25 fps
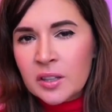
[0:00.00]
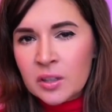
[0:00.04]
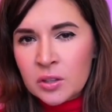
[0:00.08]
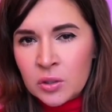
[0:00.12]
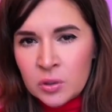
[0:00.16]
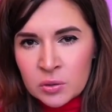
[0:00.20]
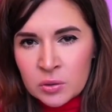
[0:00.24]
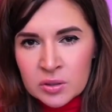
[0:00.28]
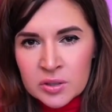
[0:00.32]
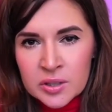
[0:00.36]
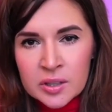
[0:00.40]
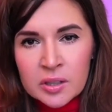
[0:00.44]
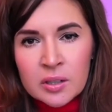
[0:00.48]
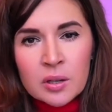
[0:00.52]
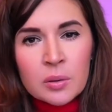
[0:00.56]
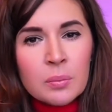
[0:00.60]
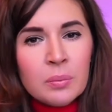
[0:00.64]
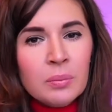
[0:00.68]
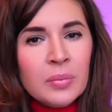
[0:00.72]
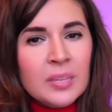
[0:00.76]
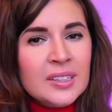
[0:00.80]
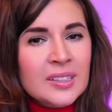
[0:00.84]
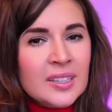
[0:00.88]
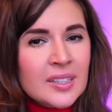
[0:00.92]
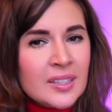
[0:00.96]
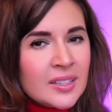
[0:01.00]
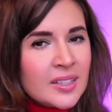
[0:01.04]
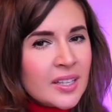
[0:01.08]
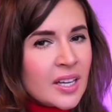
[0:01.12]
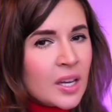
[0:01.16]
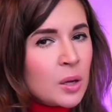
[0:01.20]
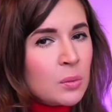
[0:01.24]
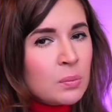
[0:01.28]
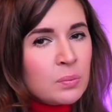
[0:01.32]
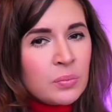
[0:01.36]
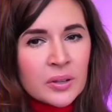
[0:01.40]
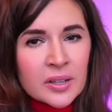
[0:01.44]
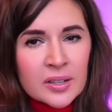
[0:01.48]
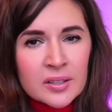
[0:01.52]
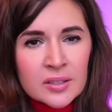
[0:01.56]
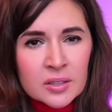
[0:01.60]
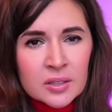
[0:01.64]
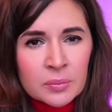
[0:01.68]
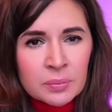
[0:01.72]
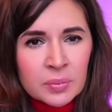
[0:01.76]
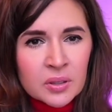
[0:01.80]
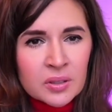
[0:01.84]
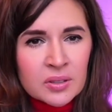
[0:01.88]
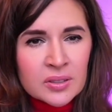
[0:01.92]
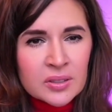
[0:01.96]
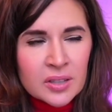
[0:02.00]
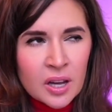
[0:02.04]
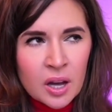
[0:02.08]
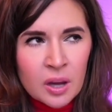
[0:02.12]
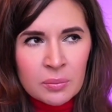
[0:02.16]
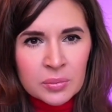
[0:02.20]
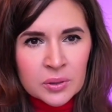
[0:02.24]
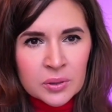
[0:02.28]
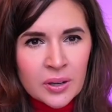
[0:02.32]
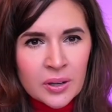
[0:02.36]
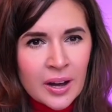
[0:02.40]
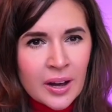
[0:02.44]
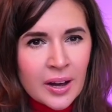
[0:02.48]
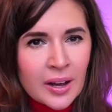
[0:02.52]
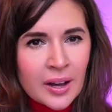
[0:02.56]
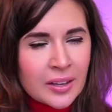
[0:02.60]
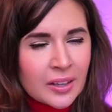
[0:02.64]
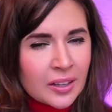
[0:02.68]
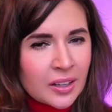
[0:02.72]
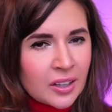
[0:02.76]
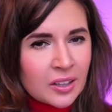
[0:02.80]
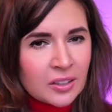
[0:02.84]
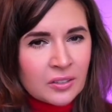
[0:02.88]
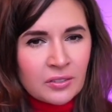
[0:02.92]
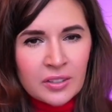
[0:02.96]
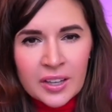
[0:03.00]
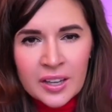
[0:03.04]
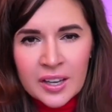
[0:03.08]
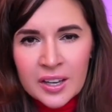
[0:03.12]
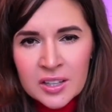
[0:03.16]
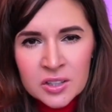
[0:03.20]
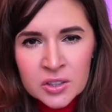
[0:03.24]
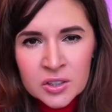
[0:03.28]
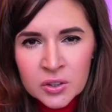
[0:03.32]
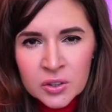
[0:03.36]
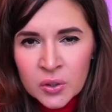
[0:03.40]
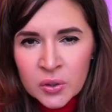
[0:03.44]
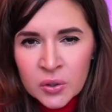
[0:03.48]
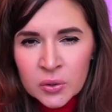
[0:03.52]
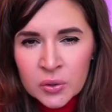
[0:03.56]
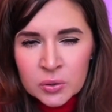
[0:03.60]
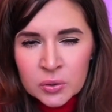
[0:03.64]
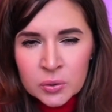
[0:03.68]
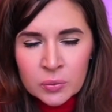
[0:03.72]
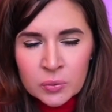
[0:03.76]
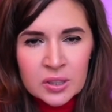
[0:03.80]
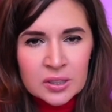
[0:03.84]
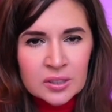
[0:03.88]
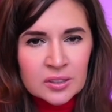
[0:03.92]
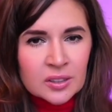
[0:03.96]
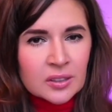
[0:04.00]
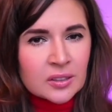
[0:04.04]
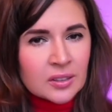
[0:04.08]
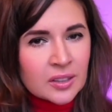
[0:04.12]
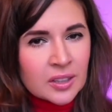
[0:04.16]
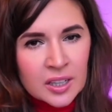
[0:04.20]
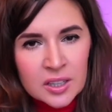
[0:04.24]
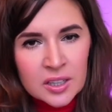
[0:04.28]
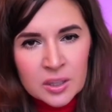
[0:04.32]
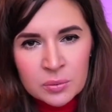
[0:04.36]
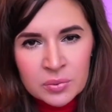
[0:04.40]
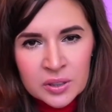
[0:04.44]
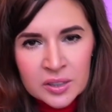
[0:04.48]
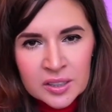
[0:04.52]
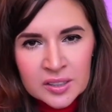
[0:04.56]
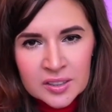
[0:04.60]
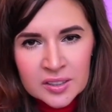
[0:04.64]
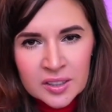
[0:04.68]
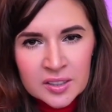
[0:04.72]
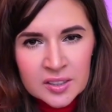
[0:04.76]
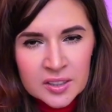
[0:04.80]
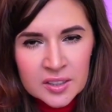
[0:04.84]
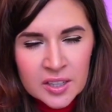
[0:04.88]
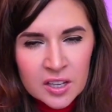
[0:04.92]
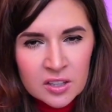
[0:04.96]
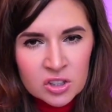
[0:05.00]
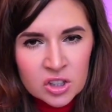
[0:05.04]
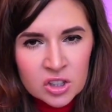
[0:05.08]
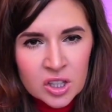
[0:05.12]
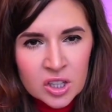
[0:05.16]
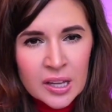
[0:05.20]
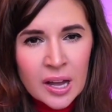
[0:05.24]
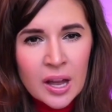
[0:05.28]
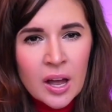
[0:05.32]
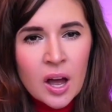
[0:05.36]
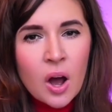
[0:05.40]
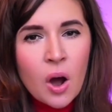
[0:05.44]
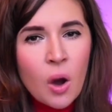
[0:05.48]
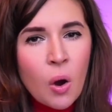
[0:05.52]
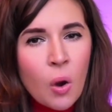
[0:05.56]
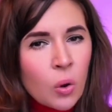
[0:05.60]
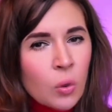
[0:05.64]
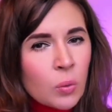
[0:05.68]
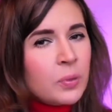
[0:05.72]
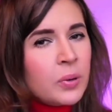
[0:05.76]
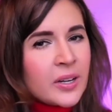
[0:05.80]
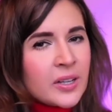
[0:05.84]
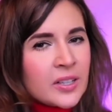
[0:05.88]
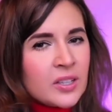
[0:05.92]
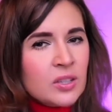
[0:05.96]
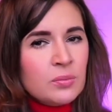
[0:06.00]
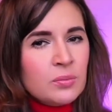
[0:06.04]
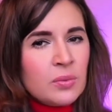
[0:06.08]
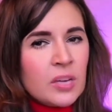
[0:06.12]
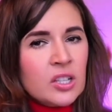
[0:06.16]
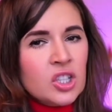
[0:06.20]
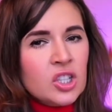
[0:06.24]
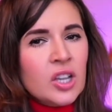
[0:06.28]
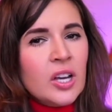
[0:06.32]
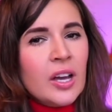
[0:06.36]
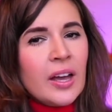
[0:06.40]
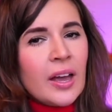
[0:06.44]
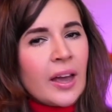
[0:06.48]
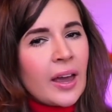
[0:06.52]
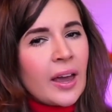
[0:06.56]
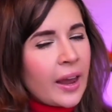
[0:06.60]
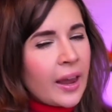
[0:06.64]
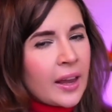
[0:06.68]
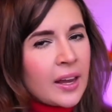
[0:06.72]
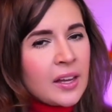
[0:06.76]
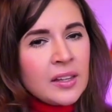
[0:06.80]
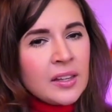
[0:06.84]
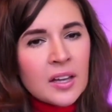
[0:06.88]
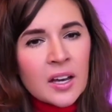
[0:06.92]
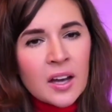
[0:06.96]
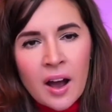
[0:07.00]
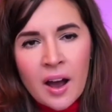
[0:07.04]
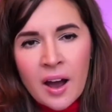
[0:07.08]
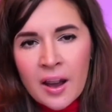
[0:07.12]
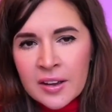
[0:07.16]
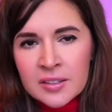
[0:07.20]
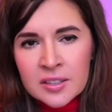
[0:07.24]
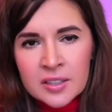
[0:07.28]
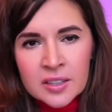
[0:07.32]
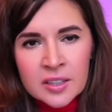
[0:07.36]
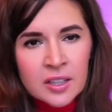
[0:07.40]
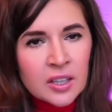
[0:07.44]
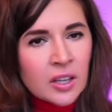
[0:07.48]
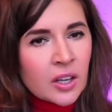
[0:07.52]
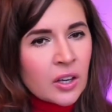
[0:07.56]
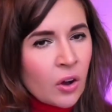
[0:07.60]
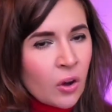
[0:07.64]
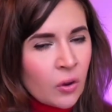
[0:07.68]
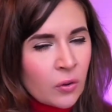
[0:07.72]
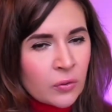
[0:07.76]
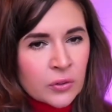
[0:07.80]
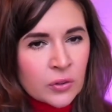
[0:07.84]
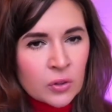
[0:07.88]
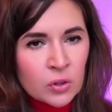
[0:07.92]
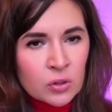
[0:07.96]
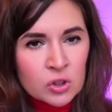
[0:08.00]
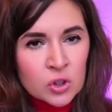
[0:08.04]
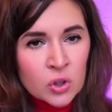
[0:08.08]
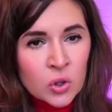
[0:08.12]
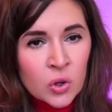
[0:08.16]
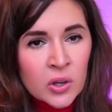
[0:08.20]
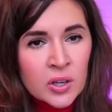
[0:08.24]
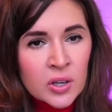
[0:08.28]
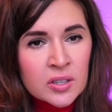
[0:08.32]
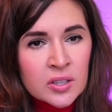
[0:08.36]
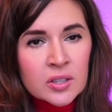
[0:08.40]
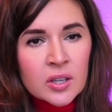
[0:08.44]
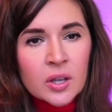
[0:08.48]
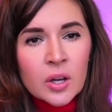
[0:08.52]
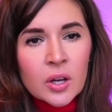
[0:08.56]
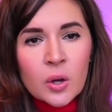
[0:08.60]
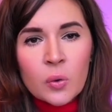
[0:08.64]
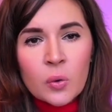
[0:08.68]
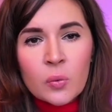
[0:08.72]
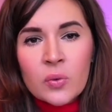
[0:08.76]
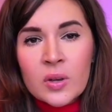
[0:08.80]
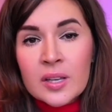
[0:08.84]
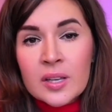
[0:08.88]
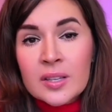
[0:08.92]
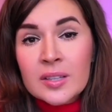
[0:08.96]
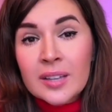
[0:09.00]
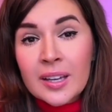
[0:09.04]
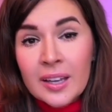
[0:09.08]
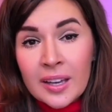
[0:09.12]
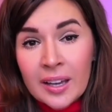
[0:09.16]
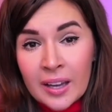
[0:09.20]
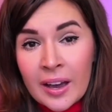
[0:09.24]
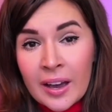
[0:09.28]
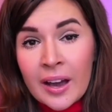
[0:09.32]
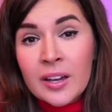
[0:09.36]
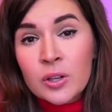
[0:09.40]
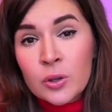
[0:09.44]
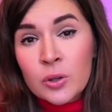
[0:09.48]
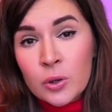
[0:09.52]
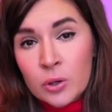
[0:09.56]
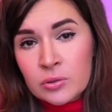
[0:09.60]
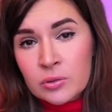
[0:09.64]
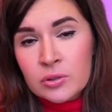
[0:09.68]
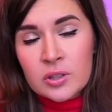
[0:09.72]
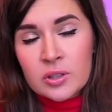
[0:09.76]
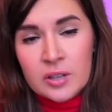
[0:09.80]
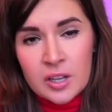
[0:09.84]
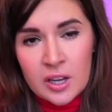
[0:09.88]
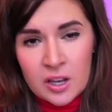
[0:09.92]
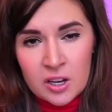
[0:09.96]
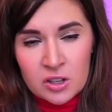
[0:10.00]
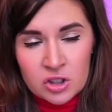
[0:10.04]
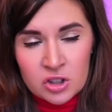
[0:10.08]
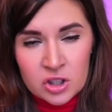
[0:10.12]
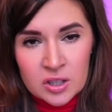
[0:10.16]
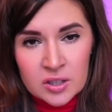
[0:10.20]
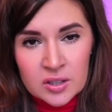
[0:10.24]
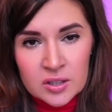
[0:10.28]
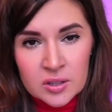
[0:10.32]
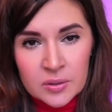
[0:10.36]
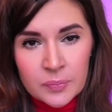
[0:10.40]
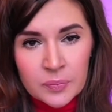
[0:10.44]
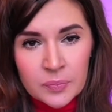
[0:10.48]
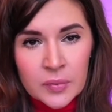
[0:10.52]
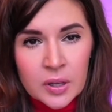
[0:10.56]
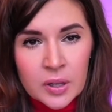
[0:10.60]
in Cursor, but the same principles apply in VS Code with the Databricks extension or pretty much any IDE of your choice with AI coding agents.